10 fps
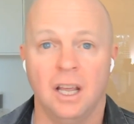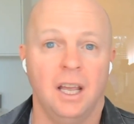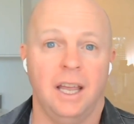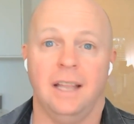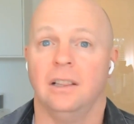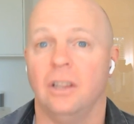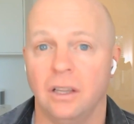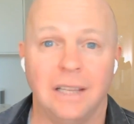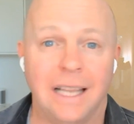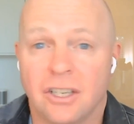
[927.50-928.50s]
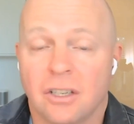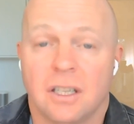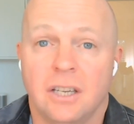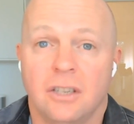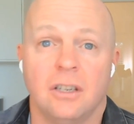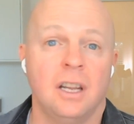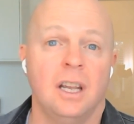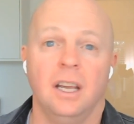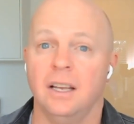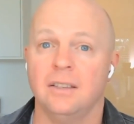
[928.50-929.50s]
and legislation
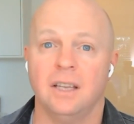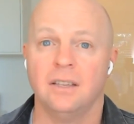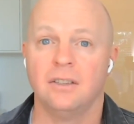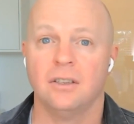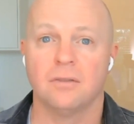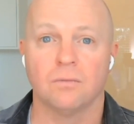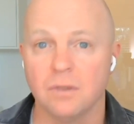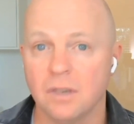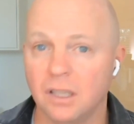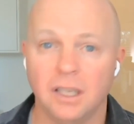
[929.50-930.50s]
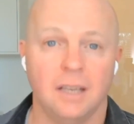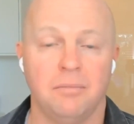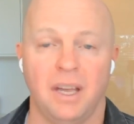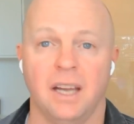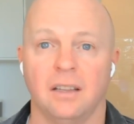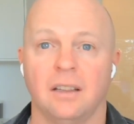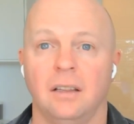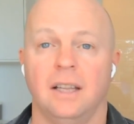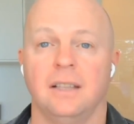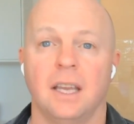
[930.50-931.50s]
has just really impacted the
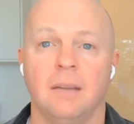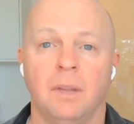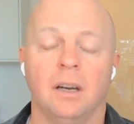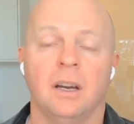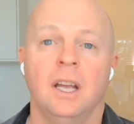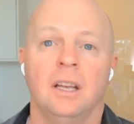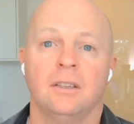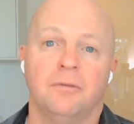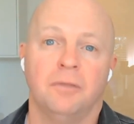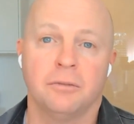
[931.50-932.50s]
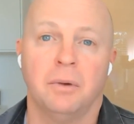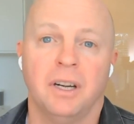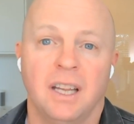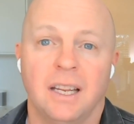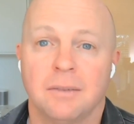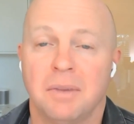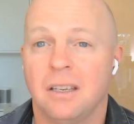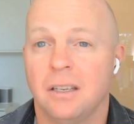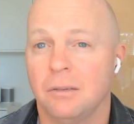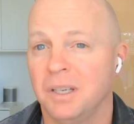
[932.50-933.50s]
landscape there. So first-party data is a big
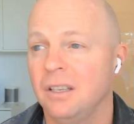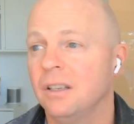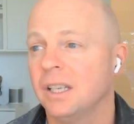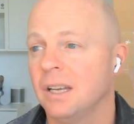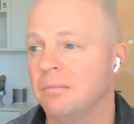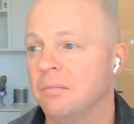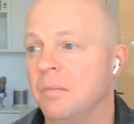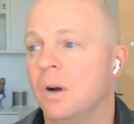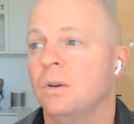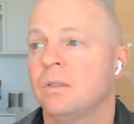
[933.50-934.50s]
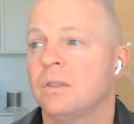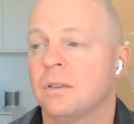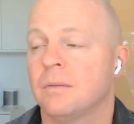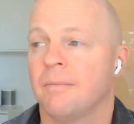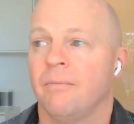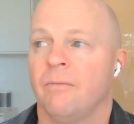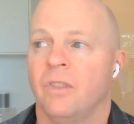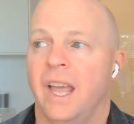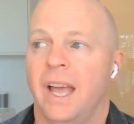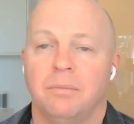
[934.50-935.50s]
deal. But you look at most
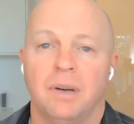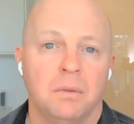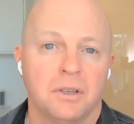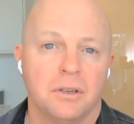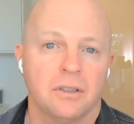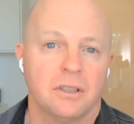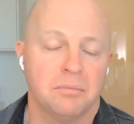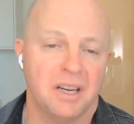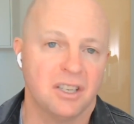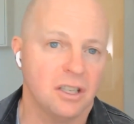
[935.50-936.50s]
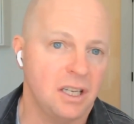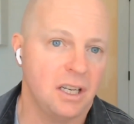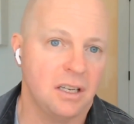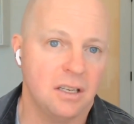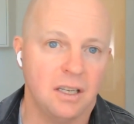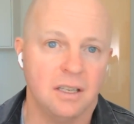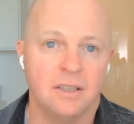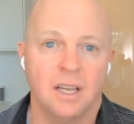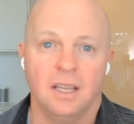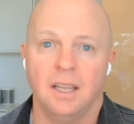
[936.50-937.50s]
app publishers, especially
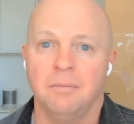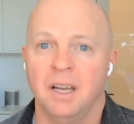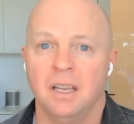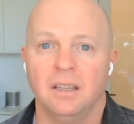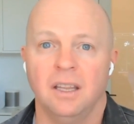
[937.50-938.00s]
indies, they might